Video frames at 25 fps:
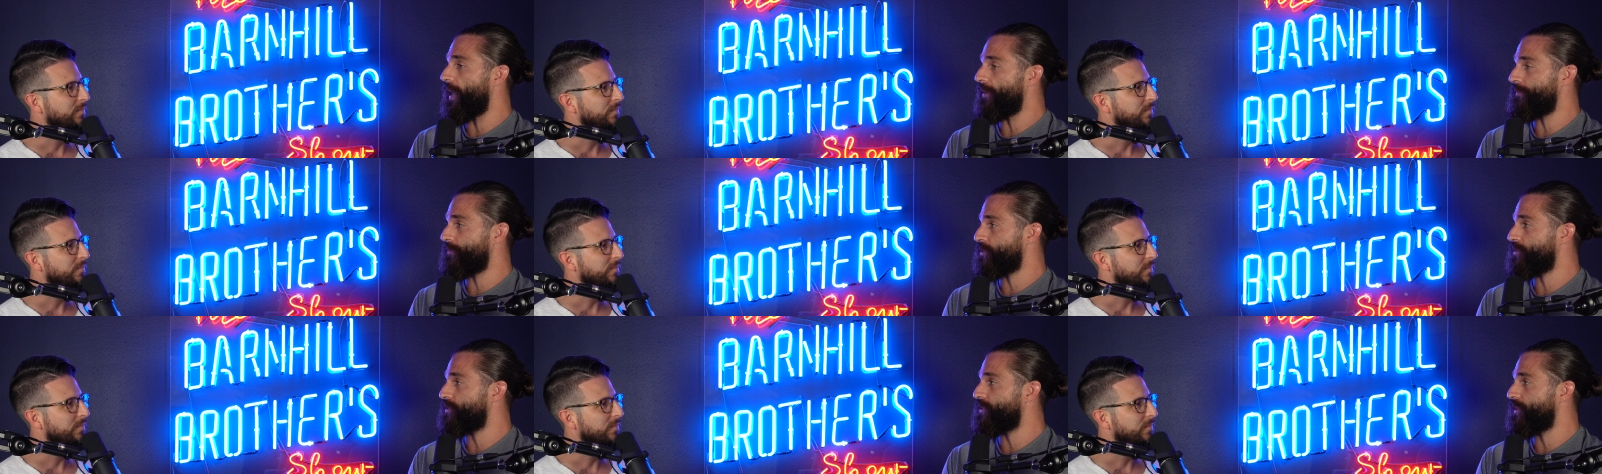
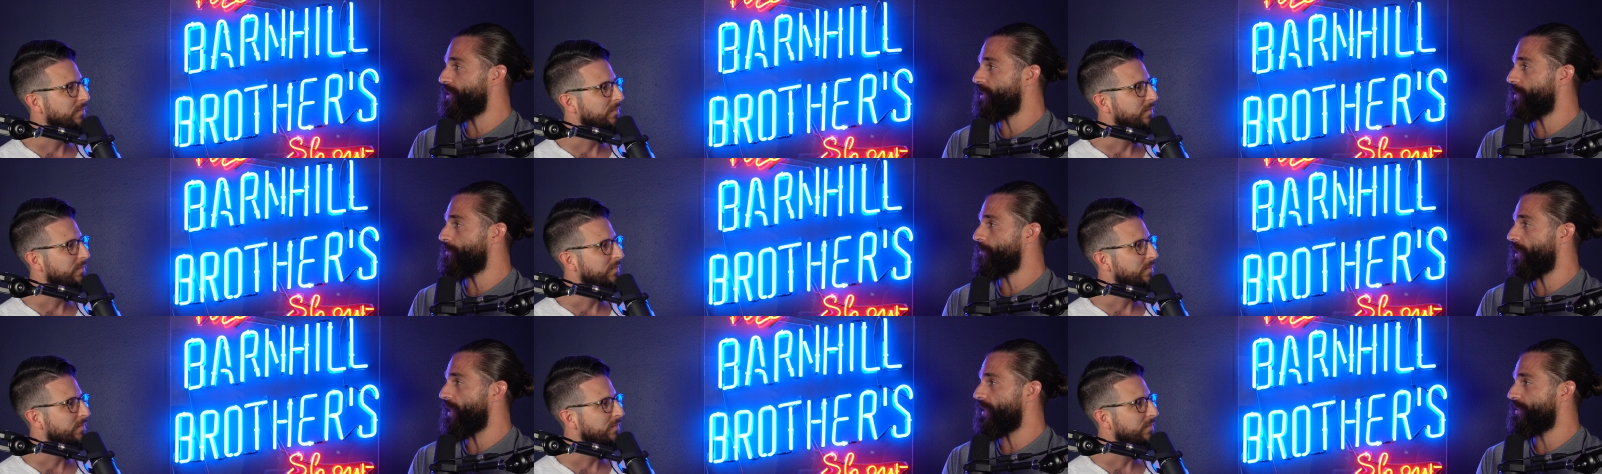Speaker 1: after
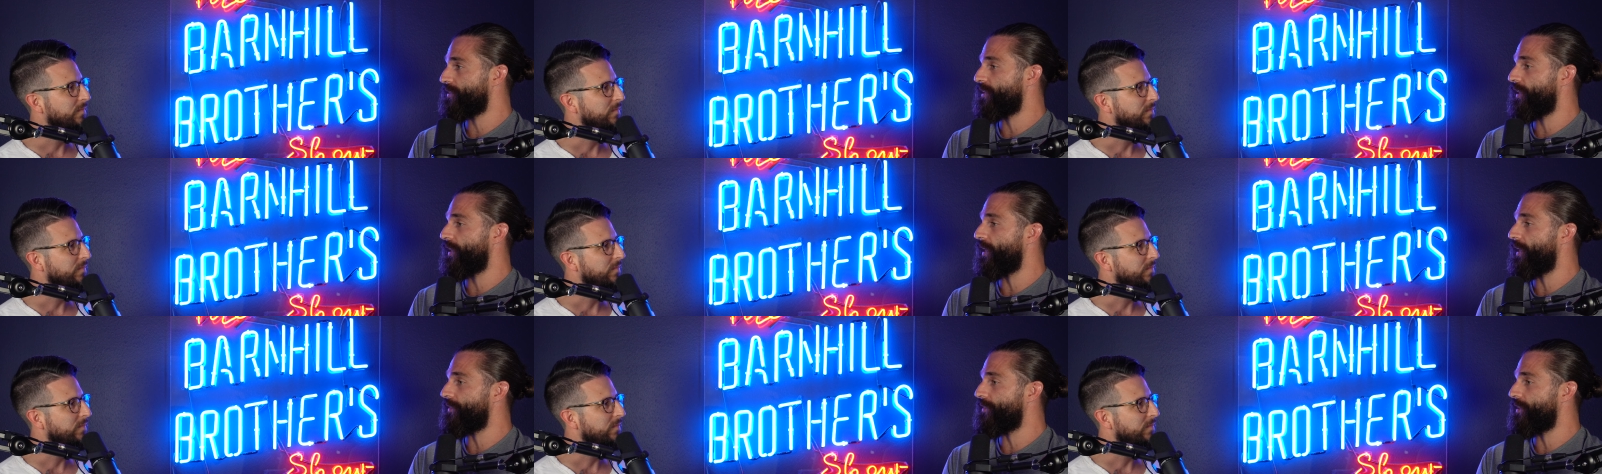seeing him
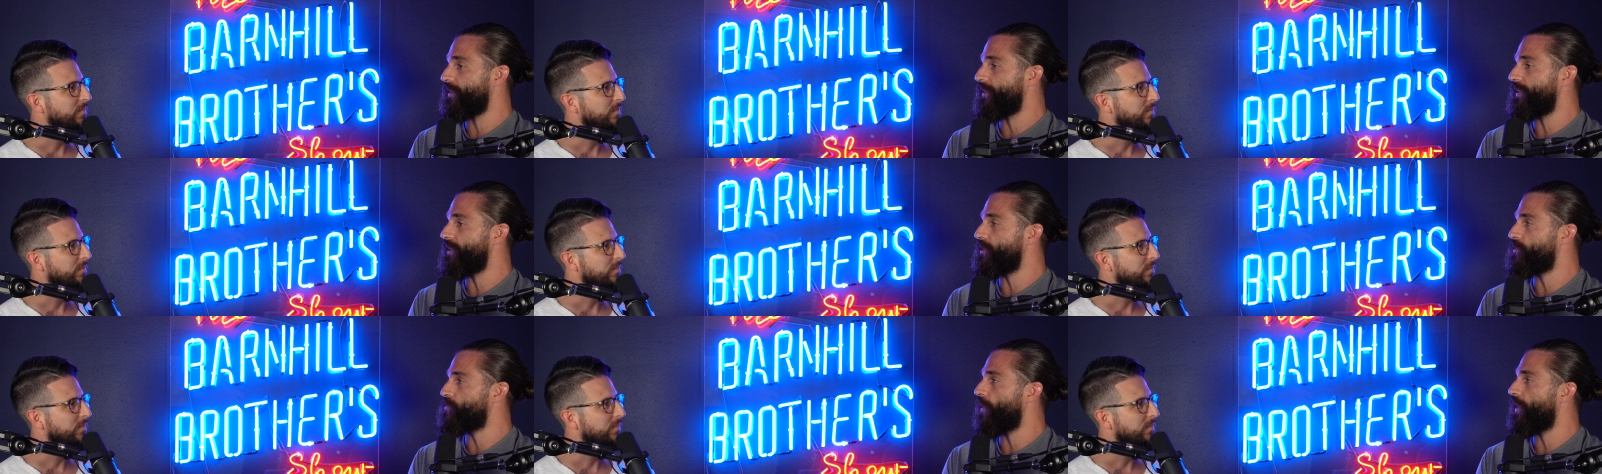last night, I
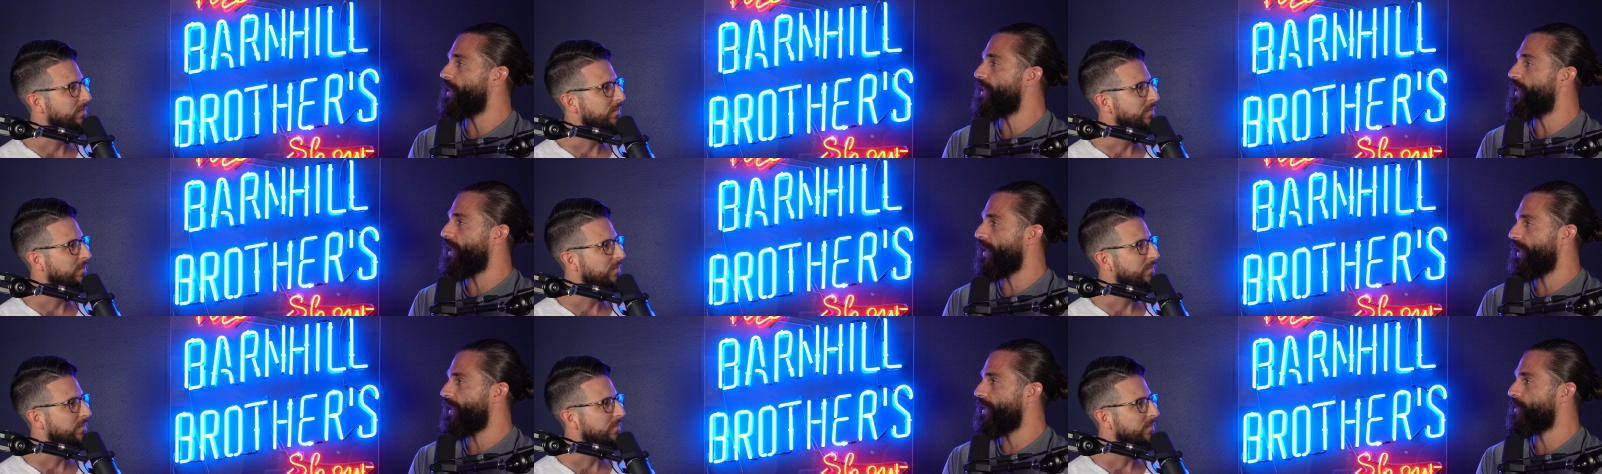think he's
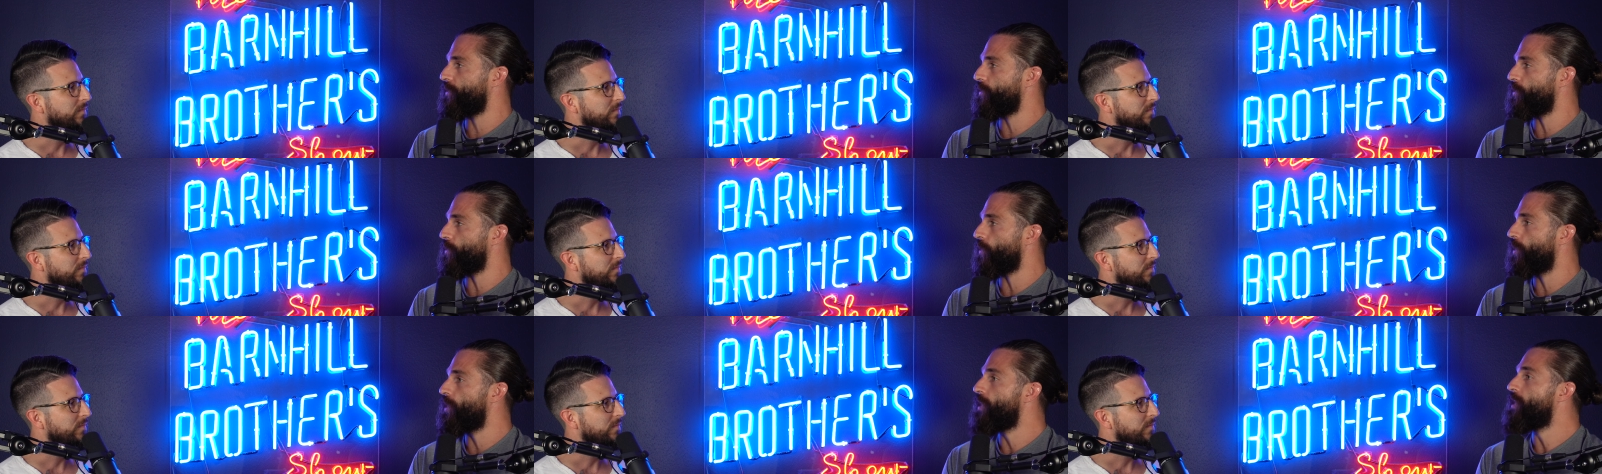ready to
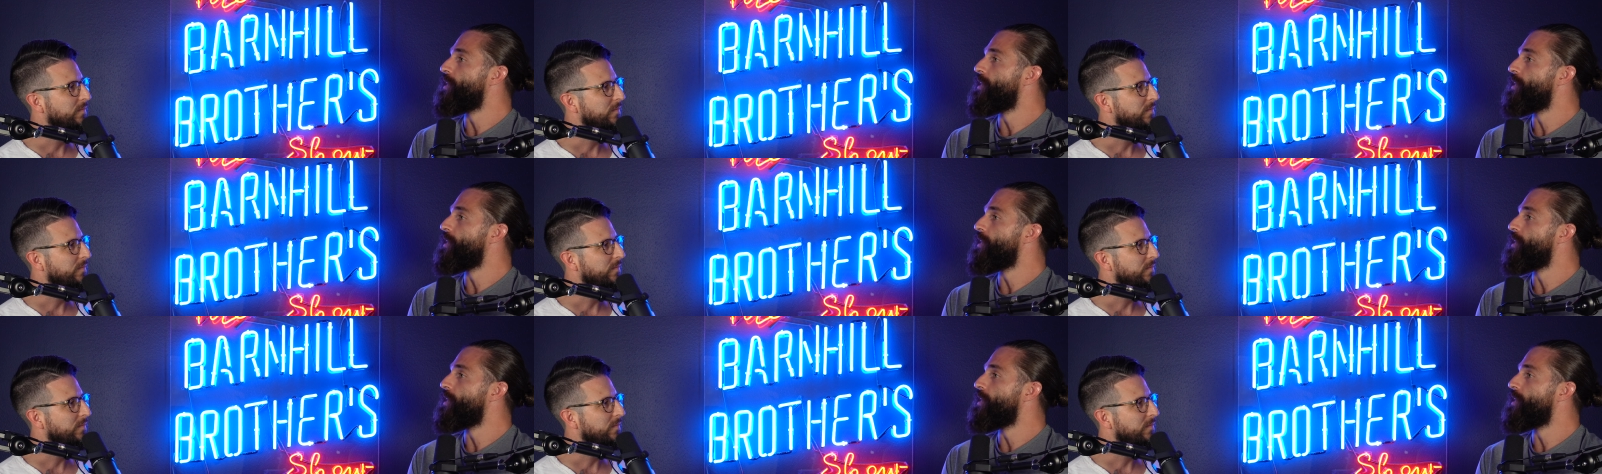handle